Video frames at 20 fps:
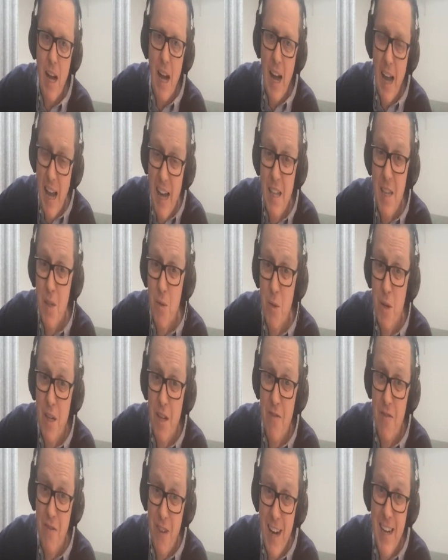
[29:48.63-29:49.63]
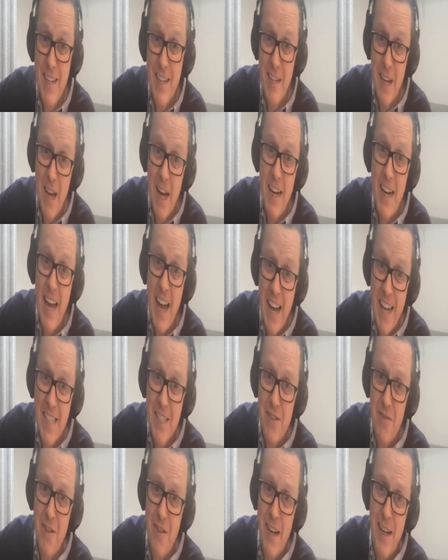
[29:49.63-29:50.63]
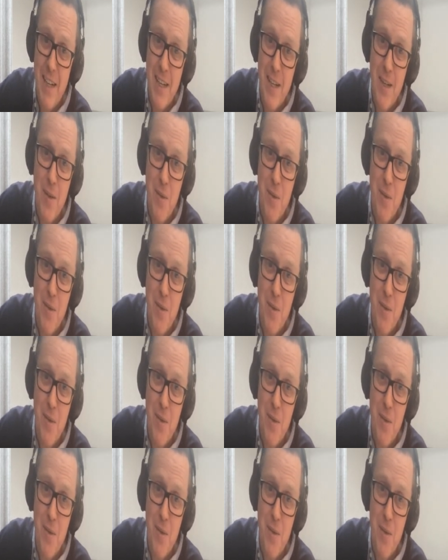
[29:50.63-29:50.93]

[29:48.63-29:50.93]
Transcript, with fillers: I hate the word offender and ex-offender,